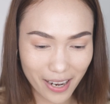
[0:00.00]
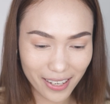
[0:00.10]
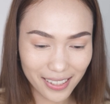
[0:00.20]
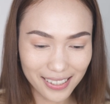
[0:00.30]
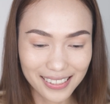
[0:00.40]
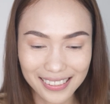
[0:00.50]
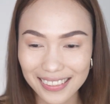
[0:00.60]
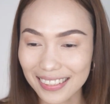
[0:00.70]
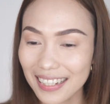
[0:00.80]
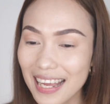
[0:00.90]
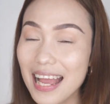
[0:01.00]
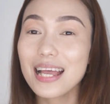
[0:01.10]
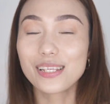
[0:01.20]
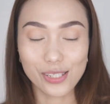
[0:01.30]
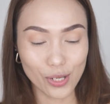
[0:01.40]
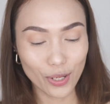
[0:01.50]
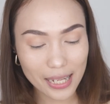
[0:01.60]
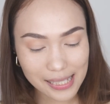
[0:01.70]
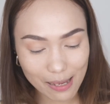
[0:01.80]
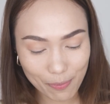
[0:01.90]
her. So
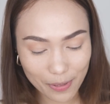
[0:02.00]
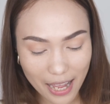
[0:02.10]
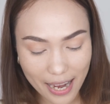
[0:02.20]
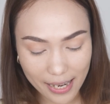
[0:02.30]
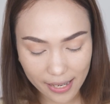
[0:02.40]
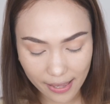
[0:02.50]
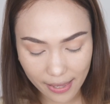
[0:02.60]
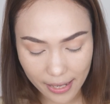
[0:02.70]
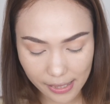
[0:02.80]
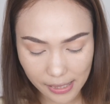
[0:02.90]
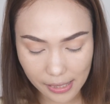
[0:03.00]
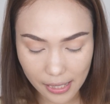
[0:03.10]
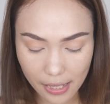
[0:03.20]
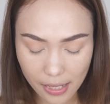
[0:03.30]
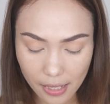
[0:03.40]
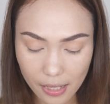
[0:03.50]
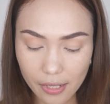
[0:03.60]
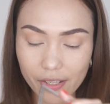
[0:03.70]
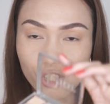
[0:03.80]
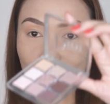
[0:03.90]
let's apply this
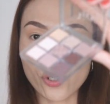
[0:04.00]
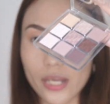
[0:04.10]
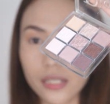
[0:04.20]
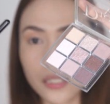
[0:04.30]
the shade